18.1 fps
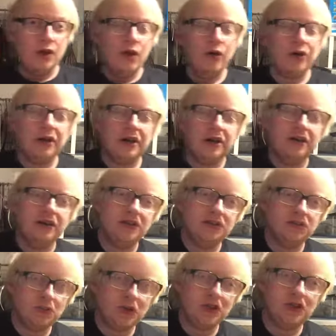Alright
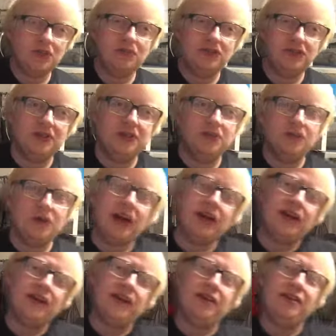guys, welcome to
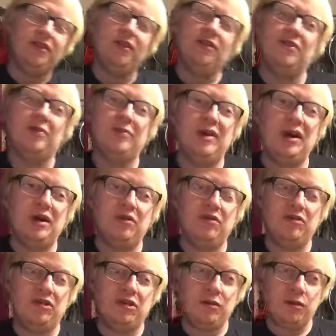another
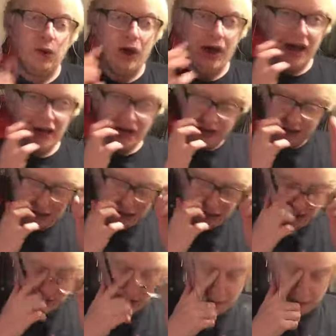beer review,
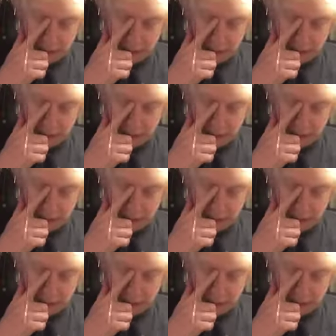and